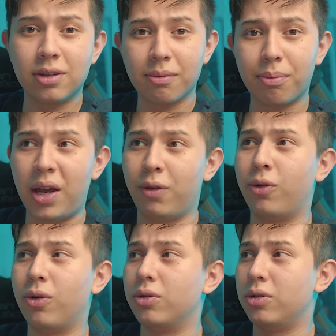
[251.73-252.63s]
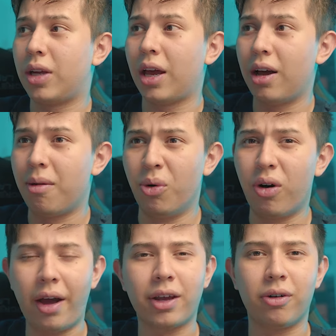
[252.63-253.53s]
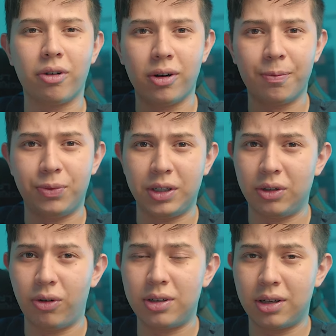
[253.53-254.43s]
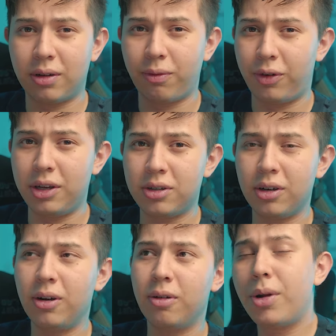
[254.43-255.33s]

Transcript: you can pay for to get a more accurate denoising feature,